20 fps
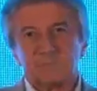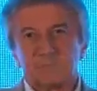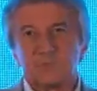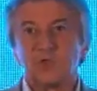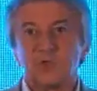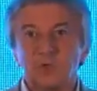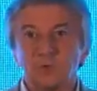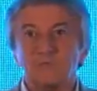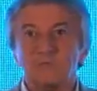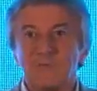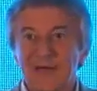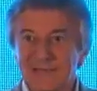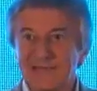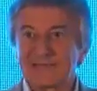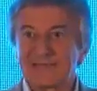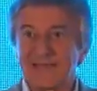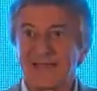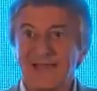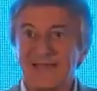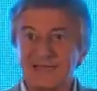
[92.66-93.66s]
you
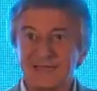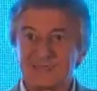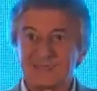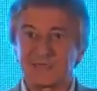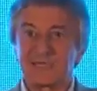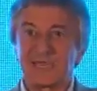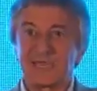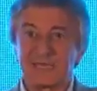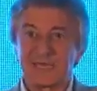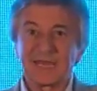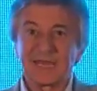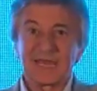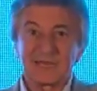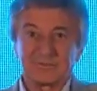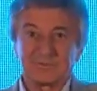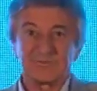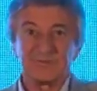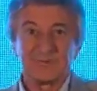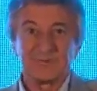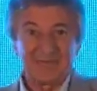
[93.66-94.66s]
monetize the
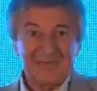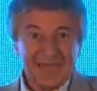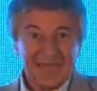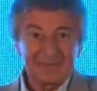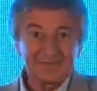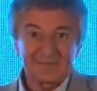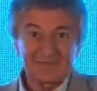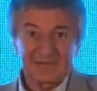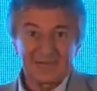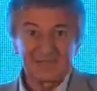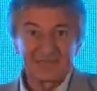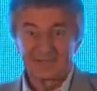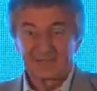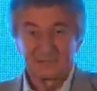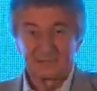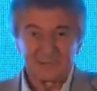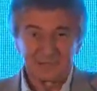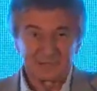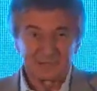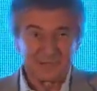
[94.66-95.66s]
internet from an
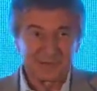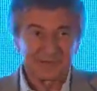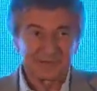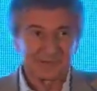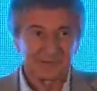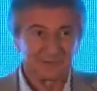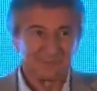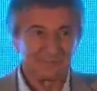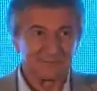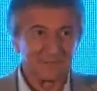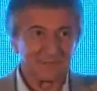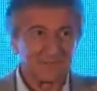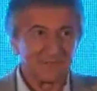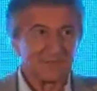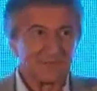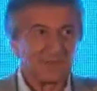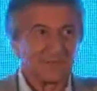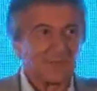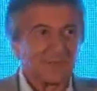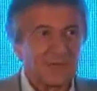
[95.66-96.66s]
advertising perspective,
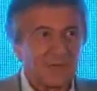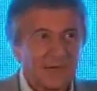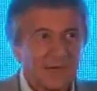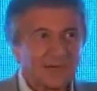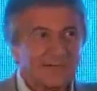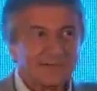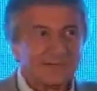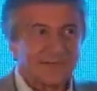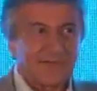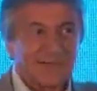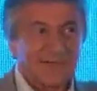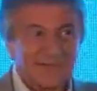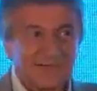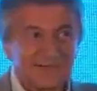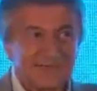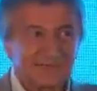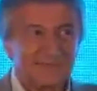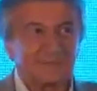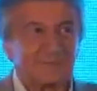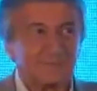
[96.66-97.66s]
I think
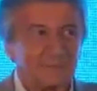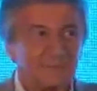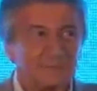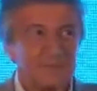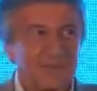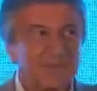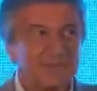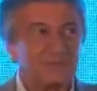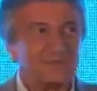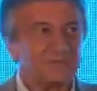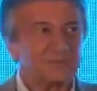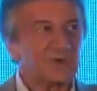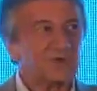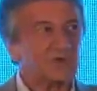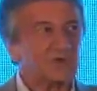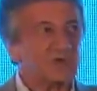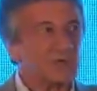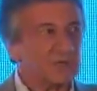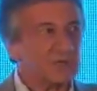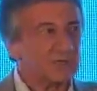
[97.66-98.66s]
it's
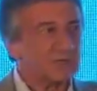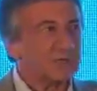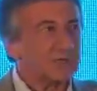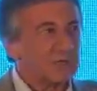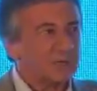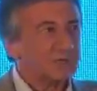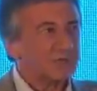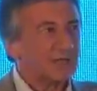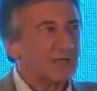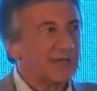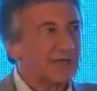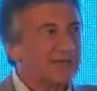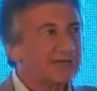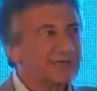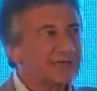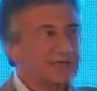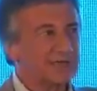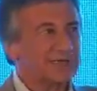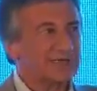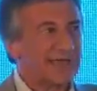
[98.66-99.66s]
beneficial to
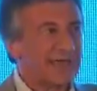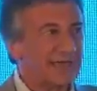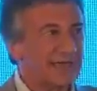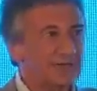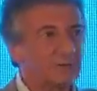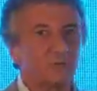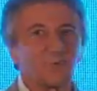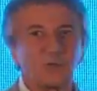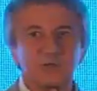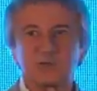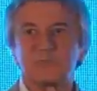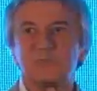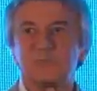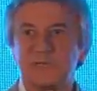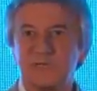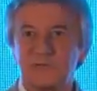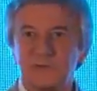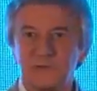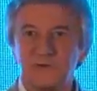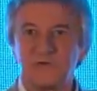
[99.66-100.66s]
understand what's
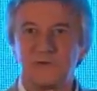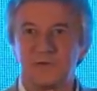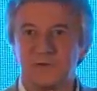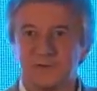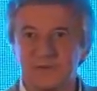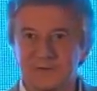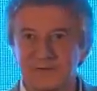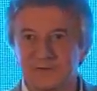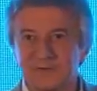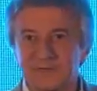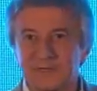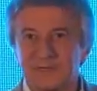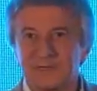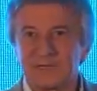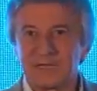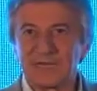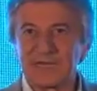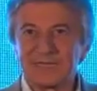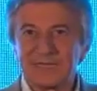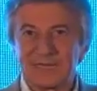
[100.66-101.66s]
been learned
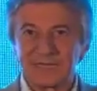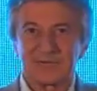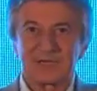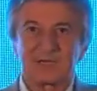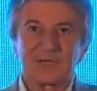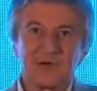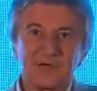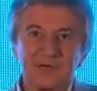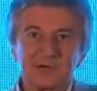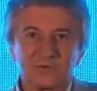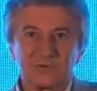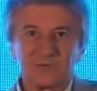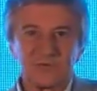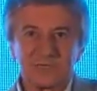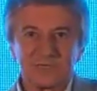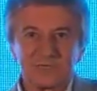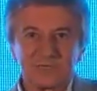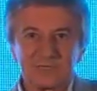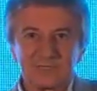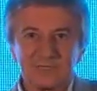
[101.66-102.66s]
in other
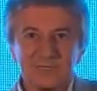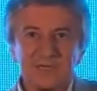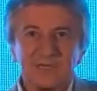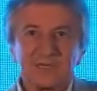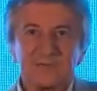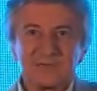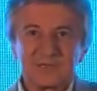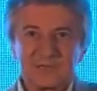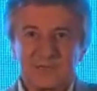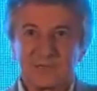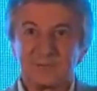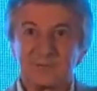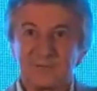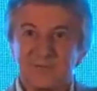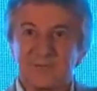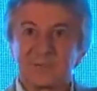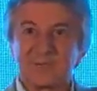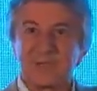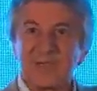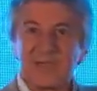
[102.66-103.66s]
countries that can
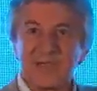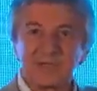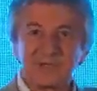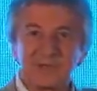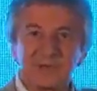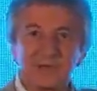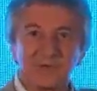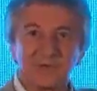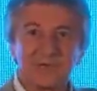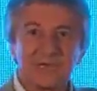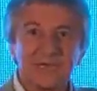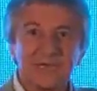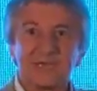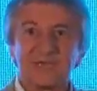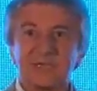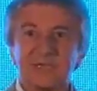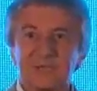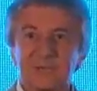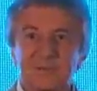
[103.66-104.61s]
be applied here in India